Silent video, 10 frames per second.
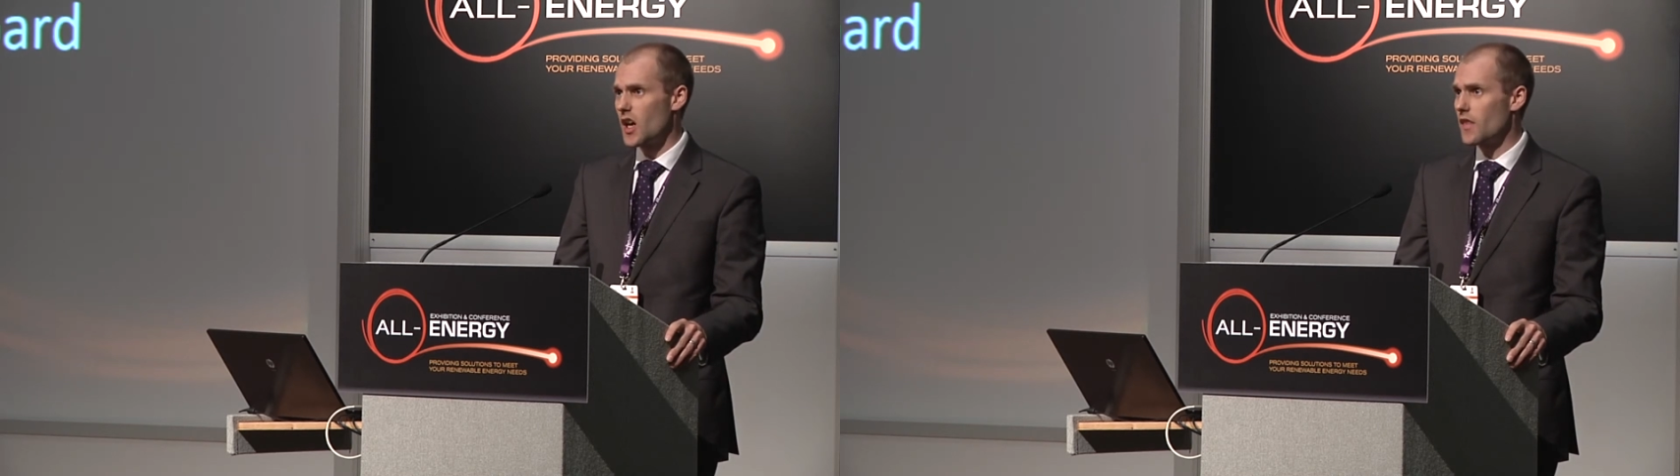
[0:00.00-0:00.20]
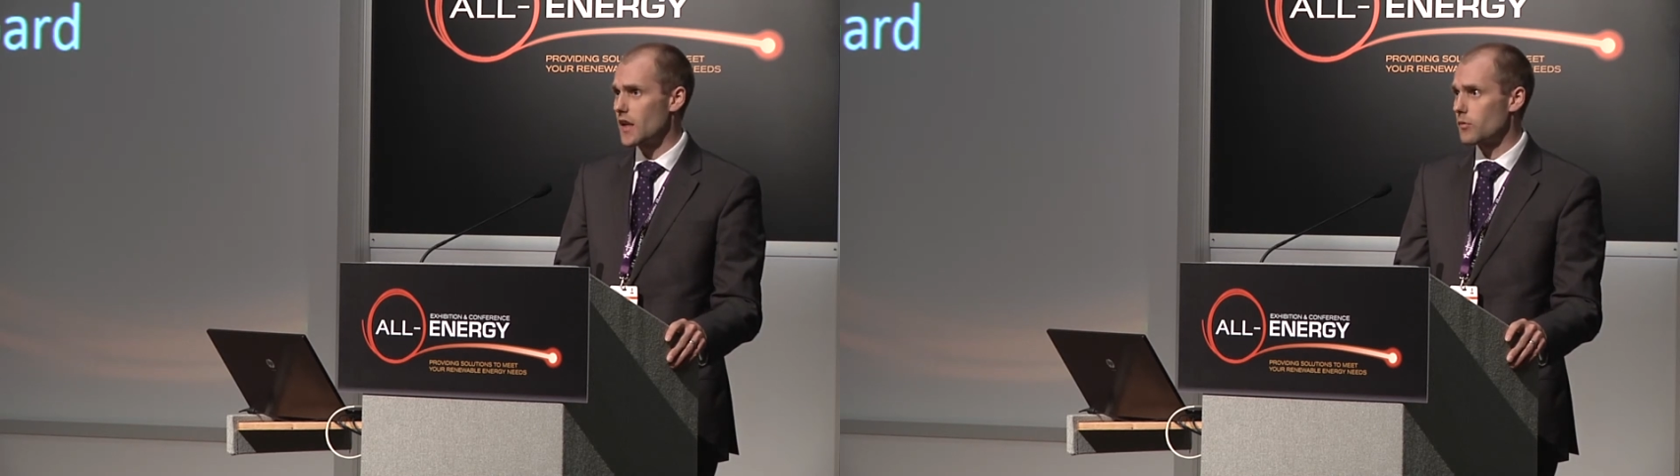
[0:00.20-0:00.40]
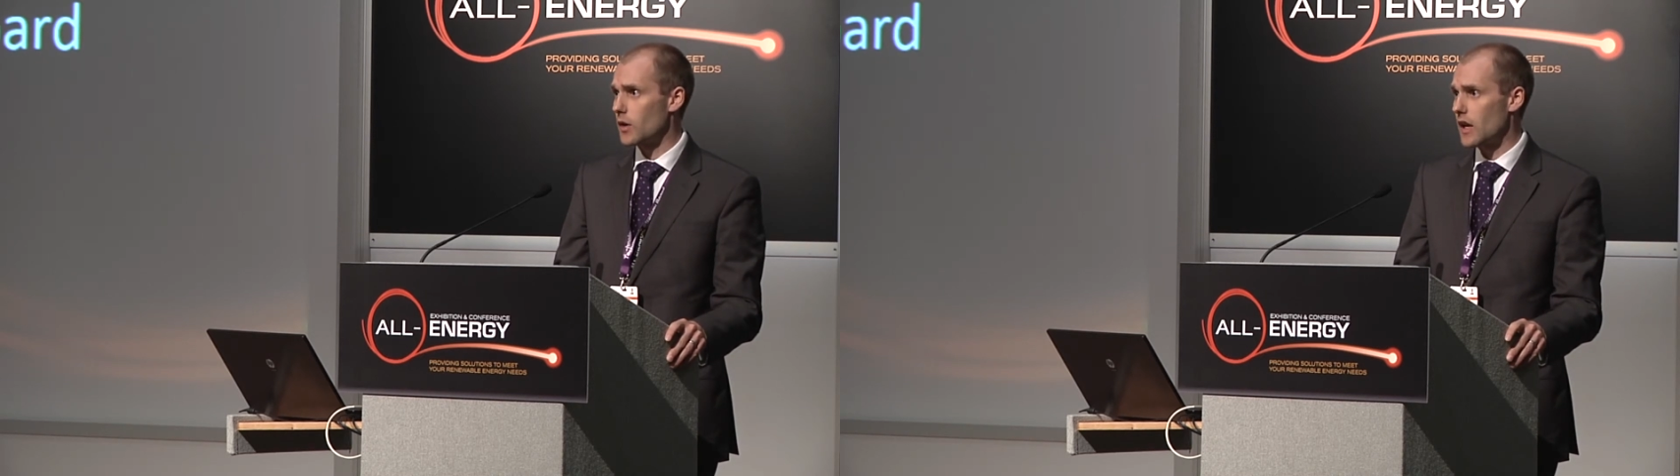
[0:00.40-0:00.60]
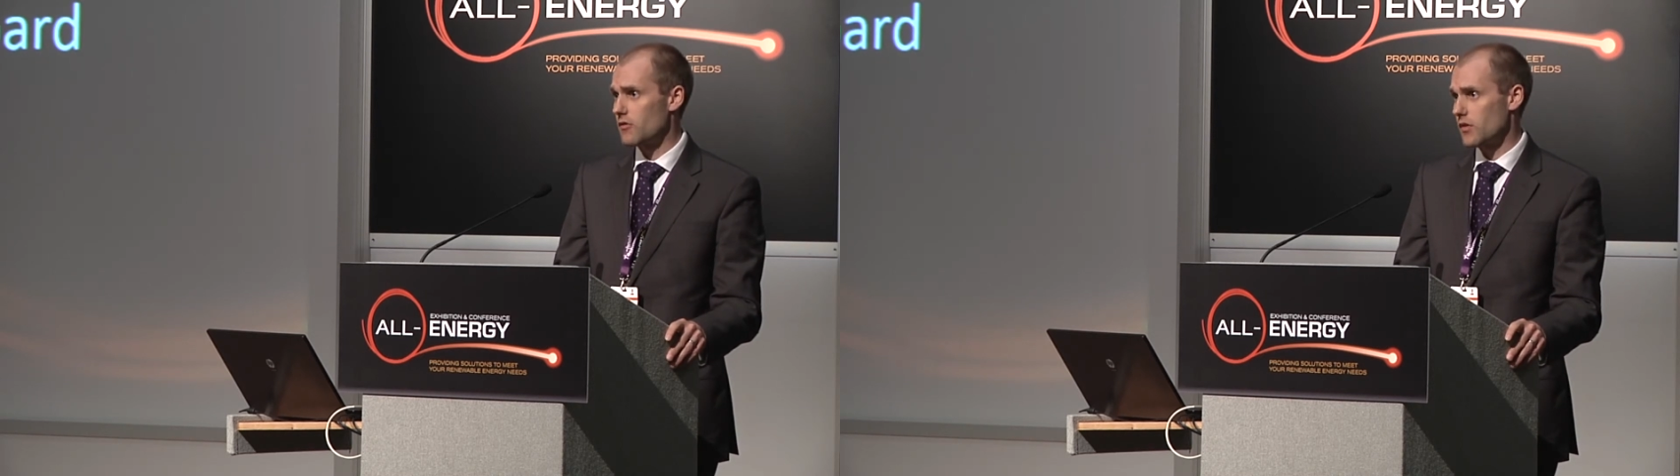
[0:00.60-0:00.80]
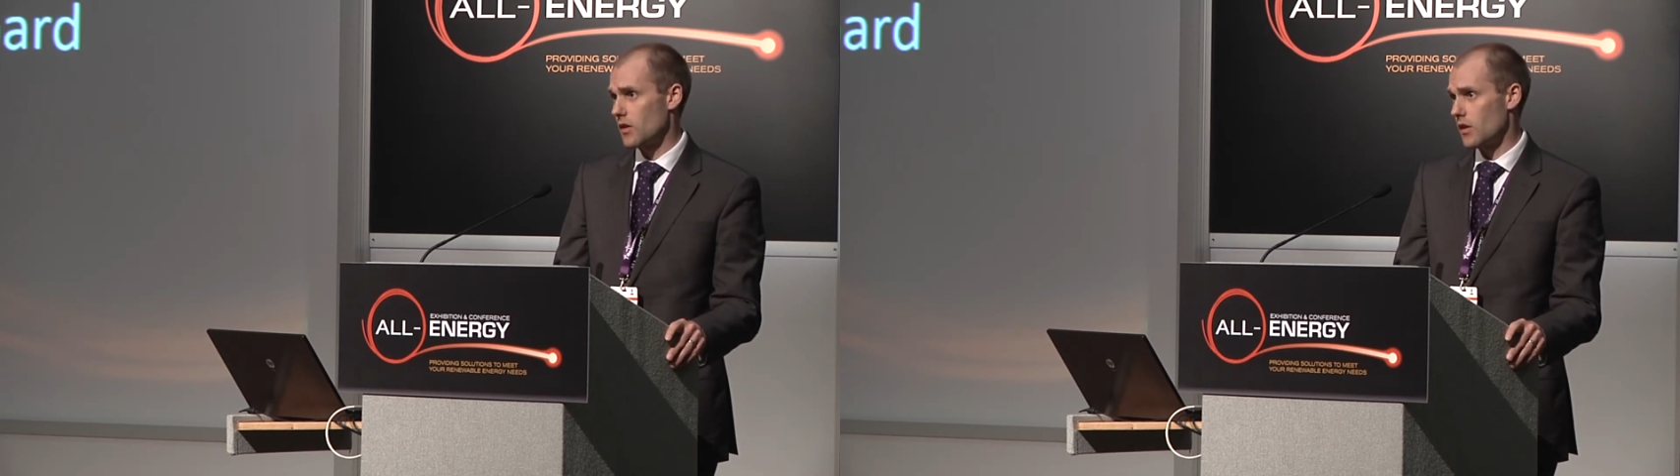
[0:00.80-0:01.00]
and that will
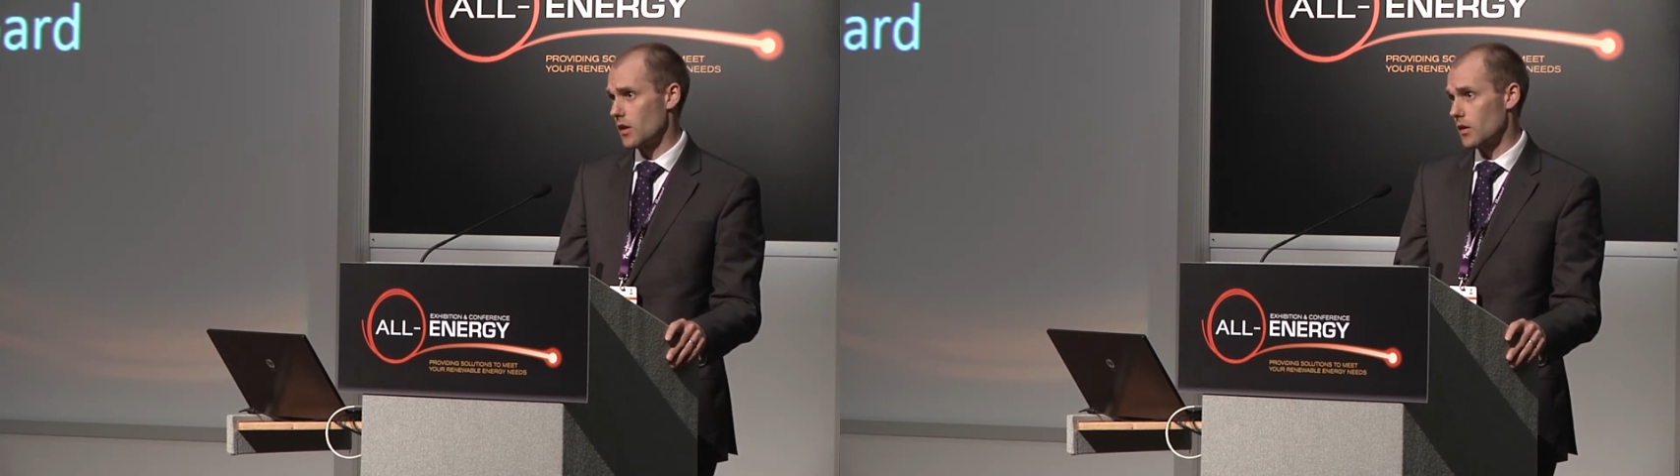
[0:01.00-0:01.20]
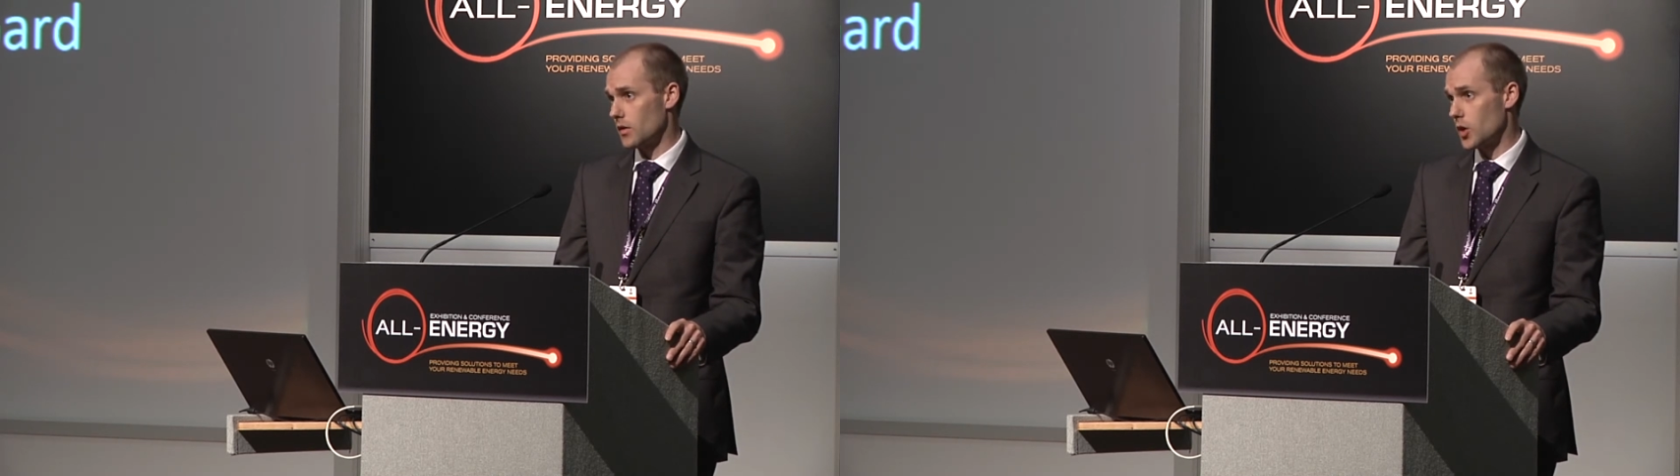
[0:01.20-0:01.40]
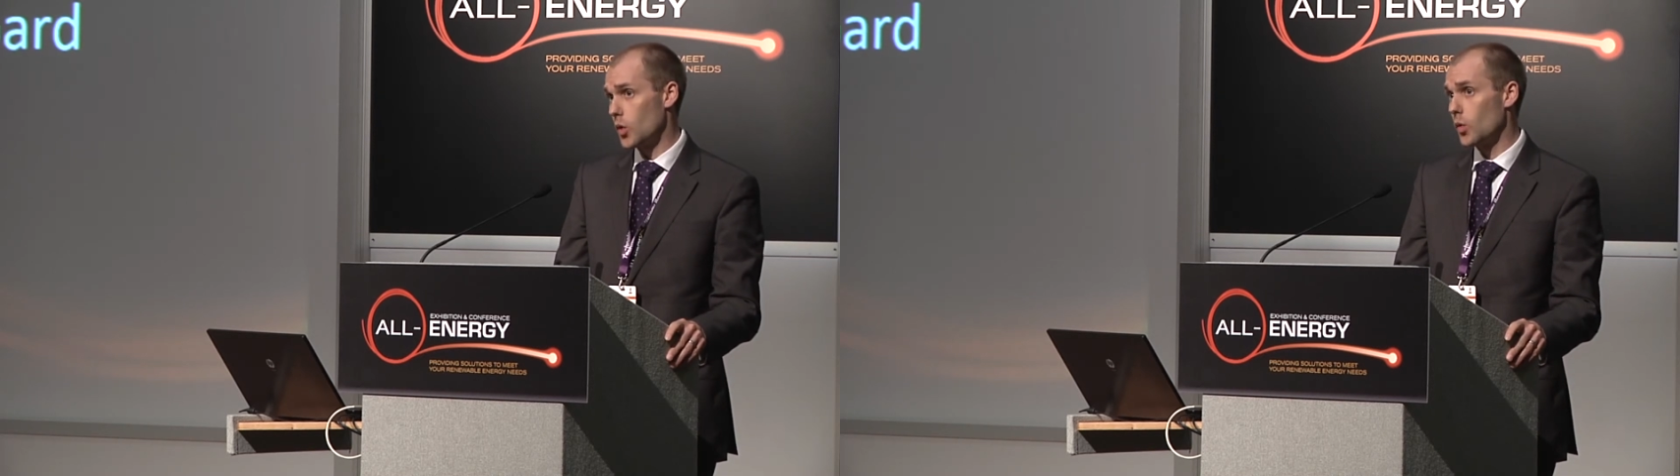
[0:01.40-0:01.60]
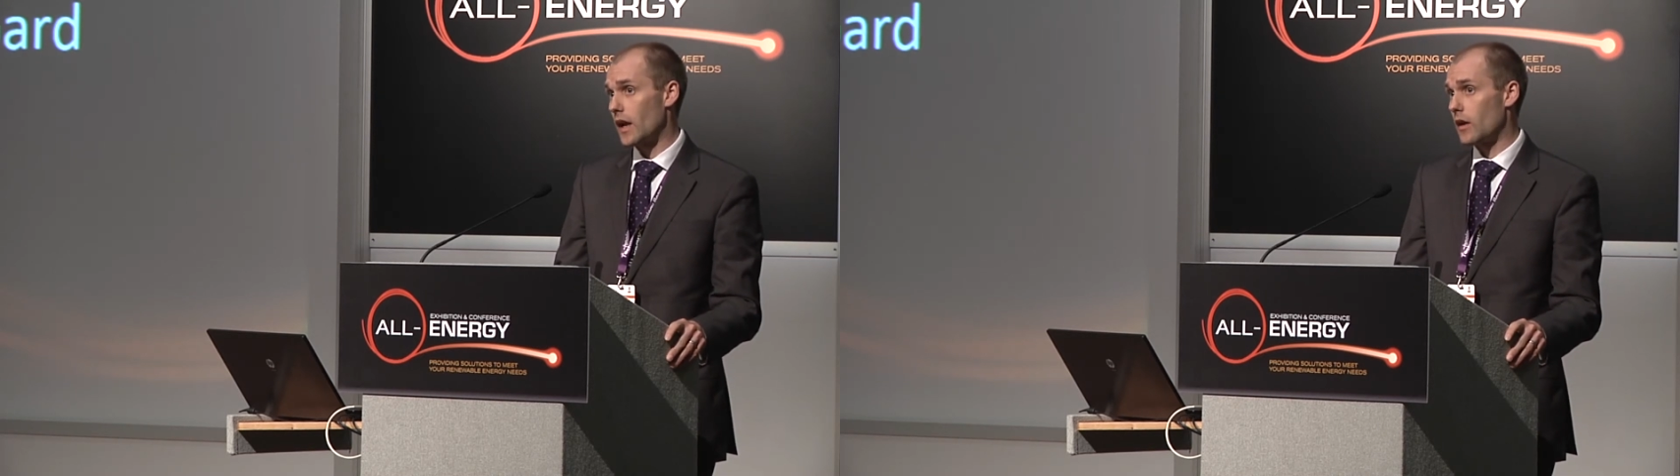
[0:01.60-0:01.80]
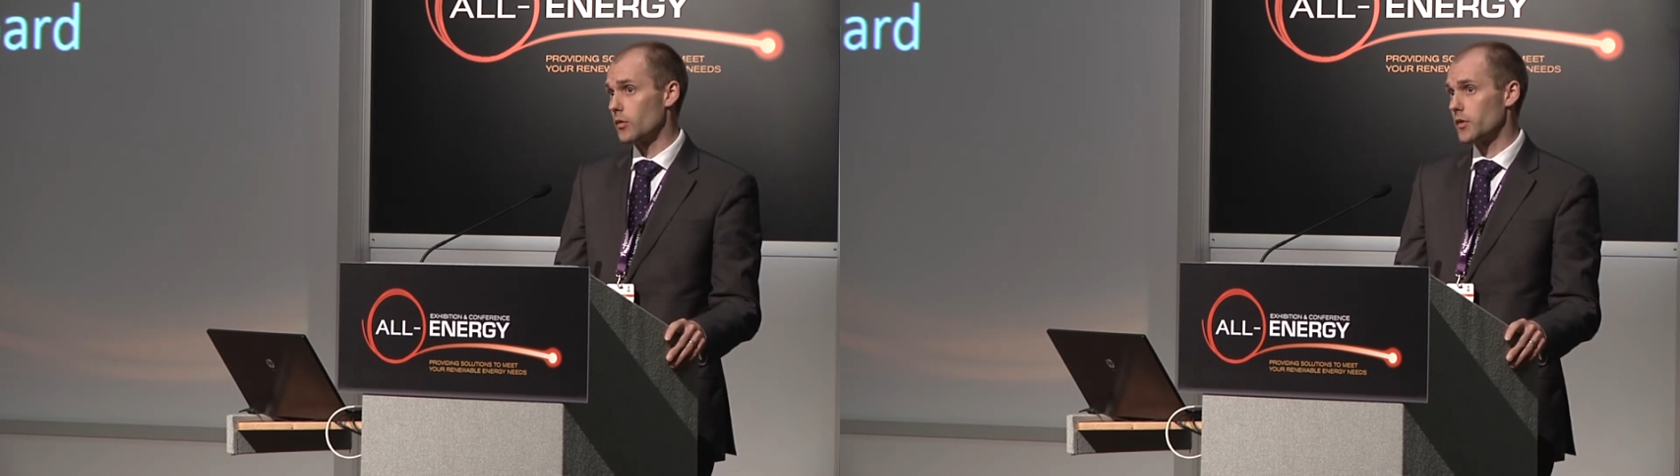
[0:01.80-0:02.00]
have a, a call
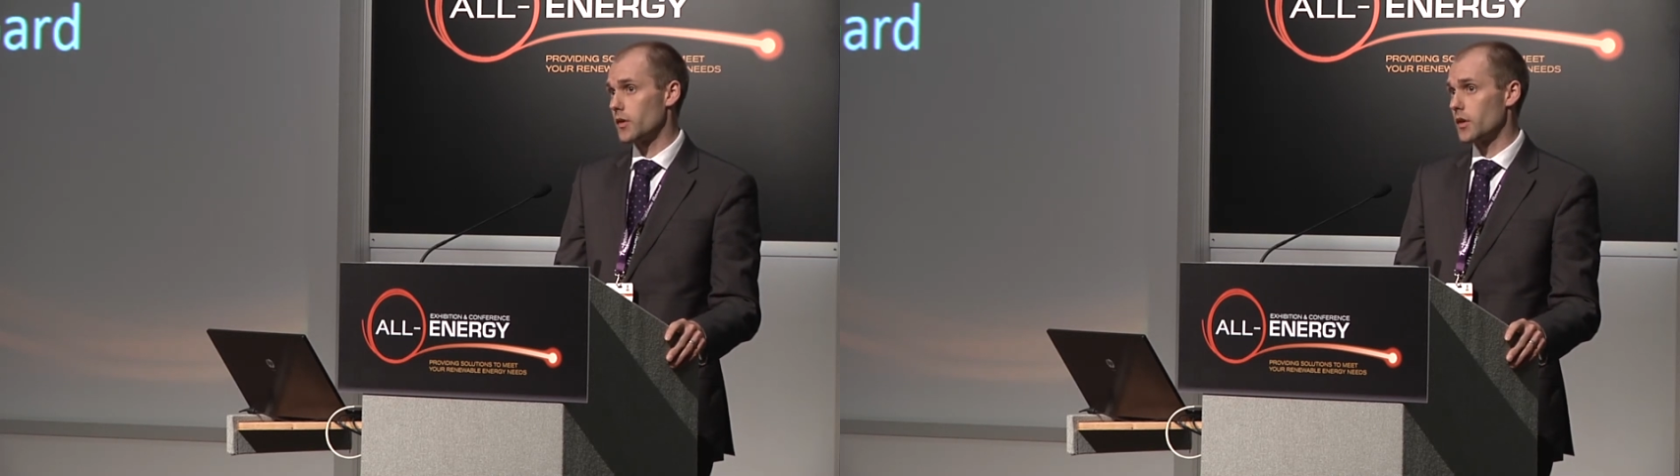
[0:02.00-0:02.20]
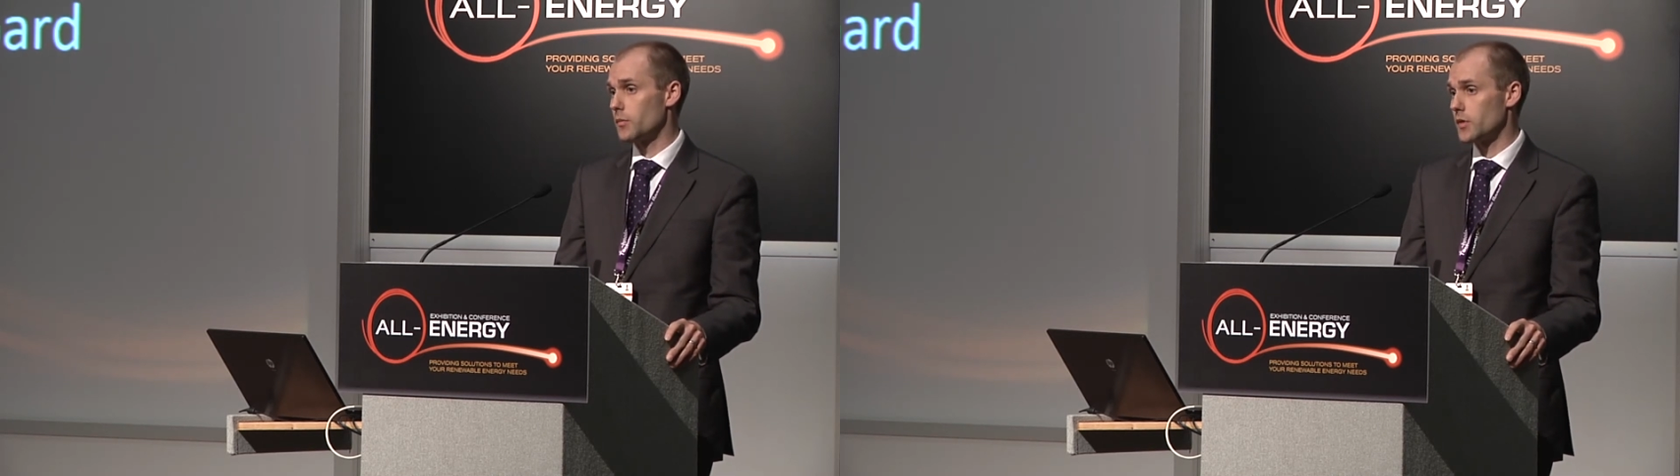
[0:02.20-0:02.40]
out um,